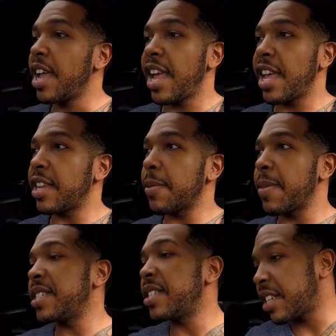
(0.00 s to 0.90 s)
and the
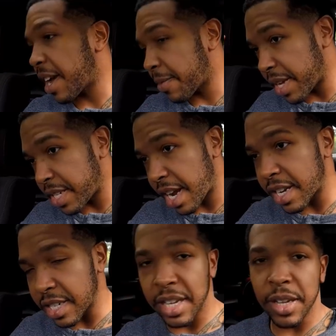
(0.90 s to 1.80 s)
amazing job that
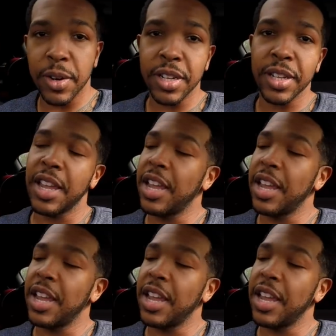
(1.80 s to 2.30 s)
Dodge did on it.